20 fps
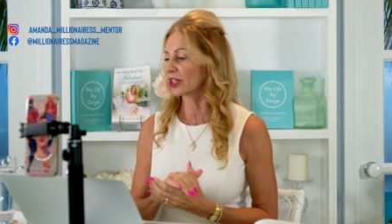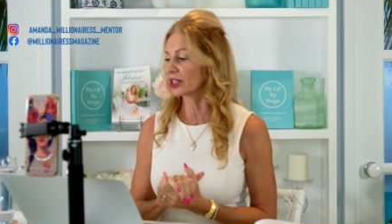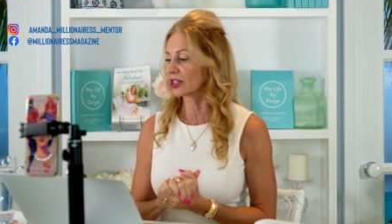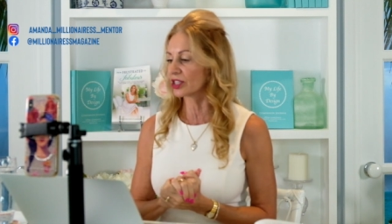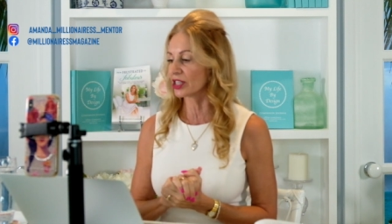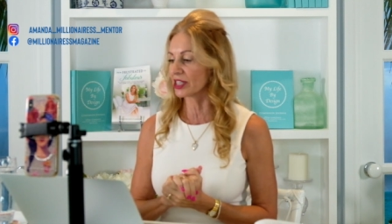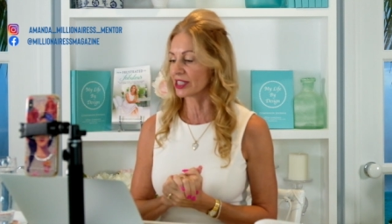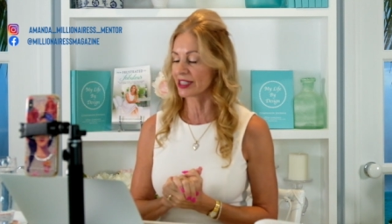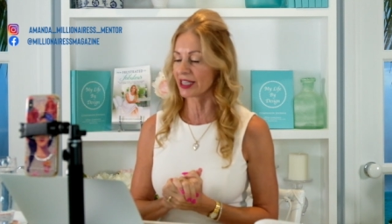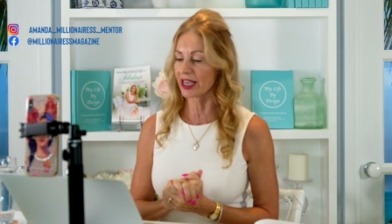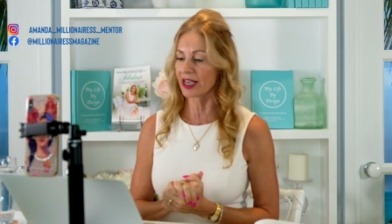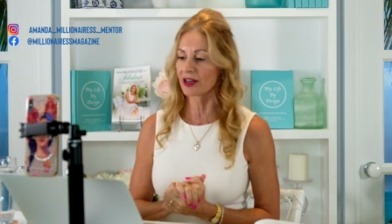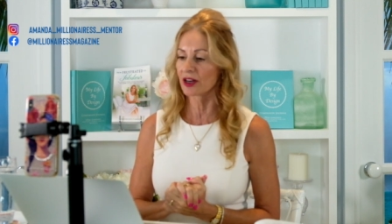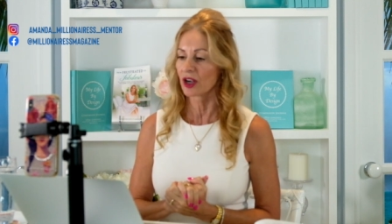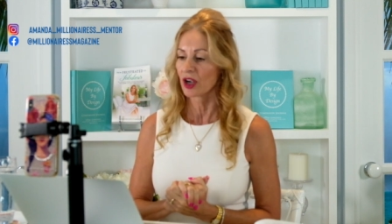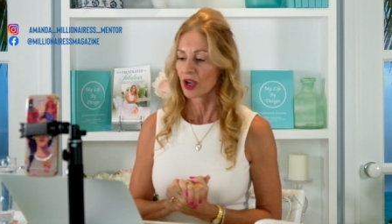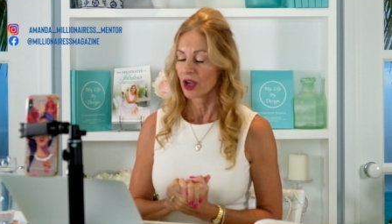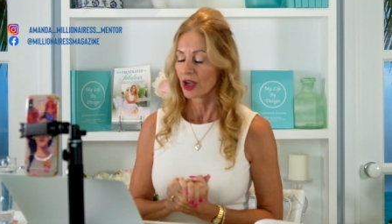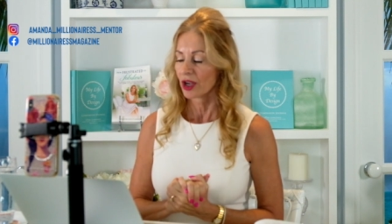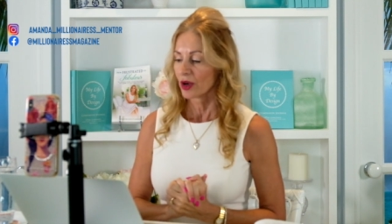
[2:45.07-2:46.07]
And she
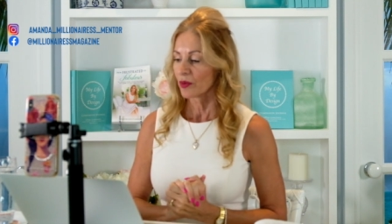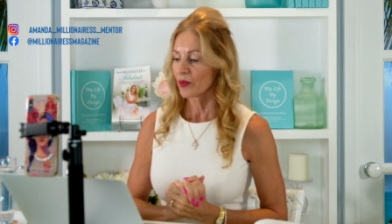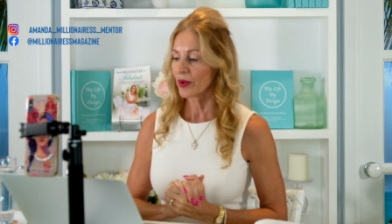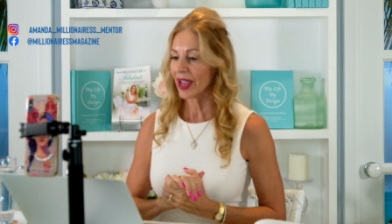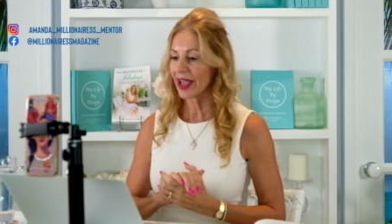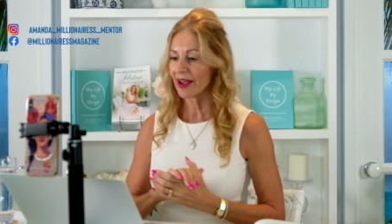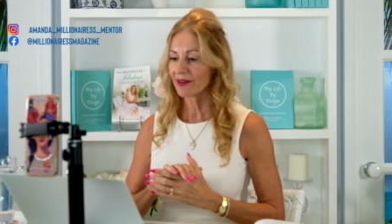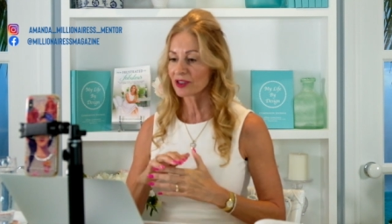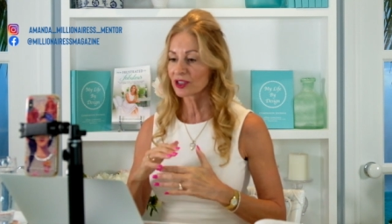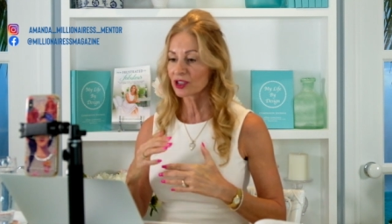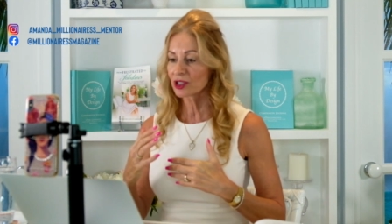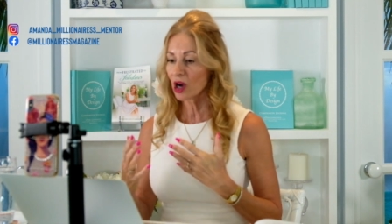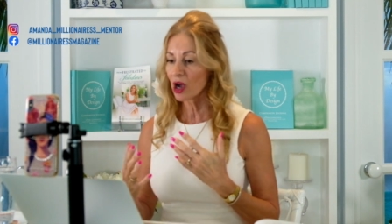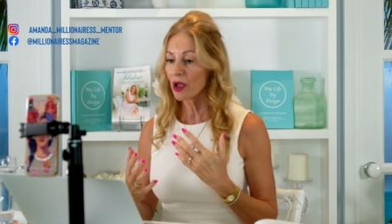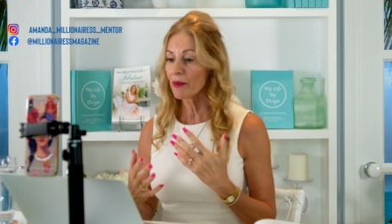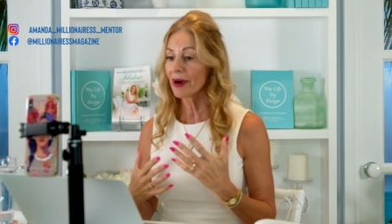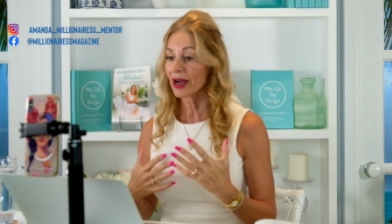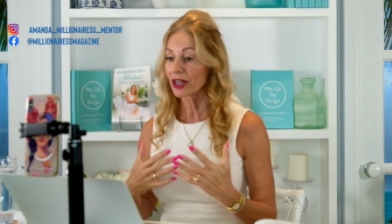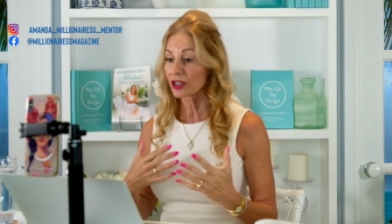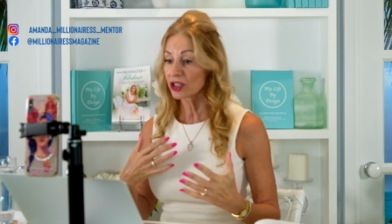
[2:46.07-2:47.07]
said, We have
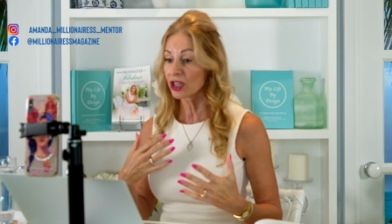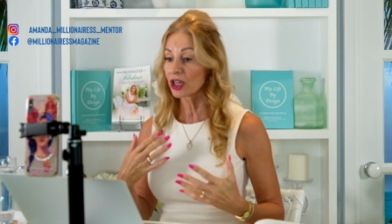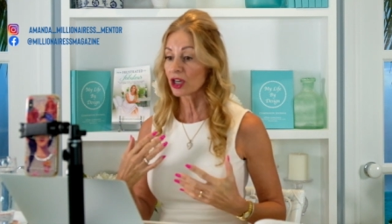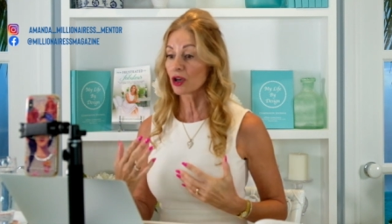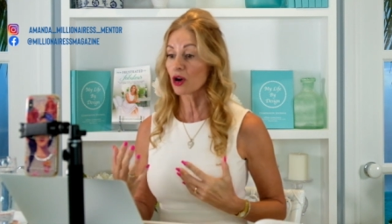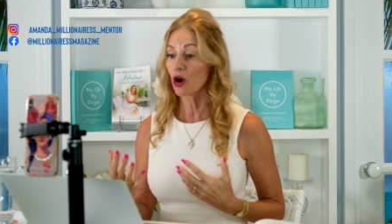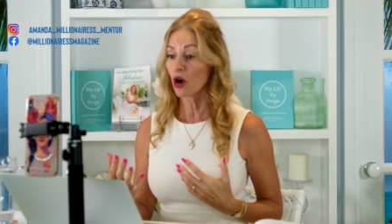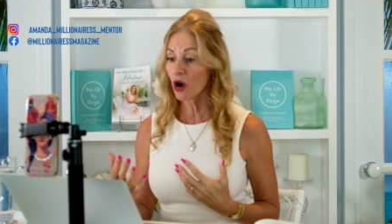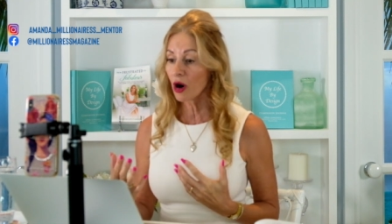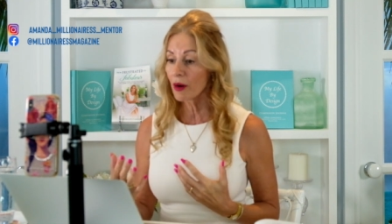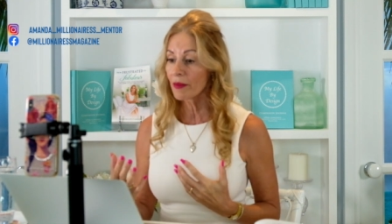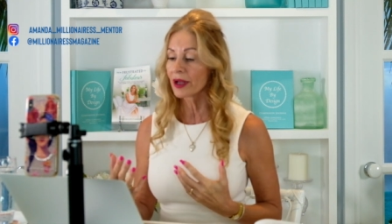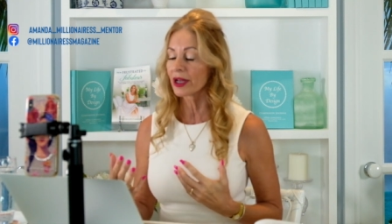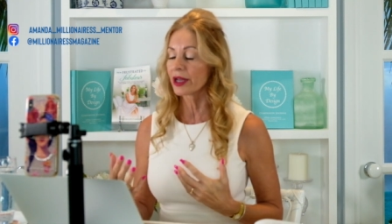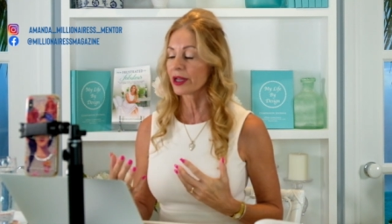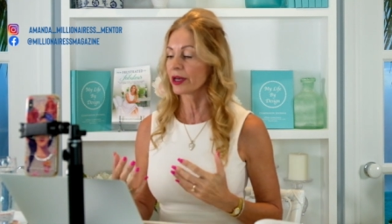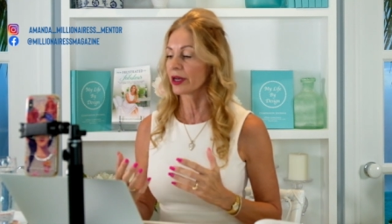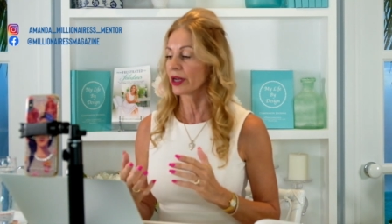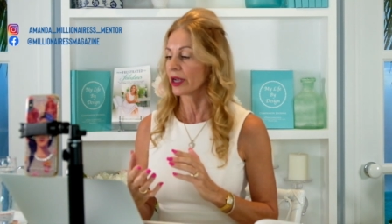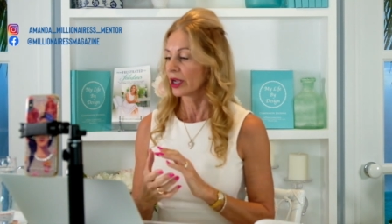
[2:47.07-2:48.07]
so much in
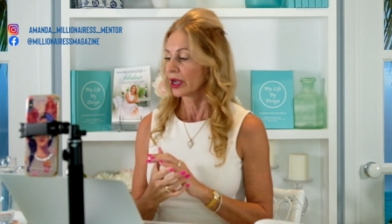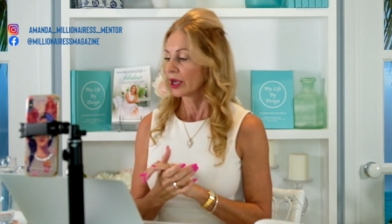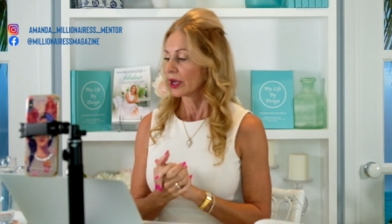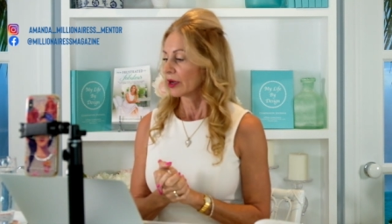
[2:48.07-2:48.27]
common,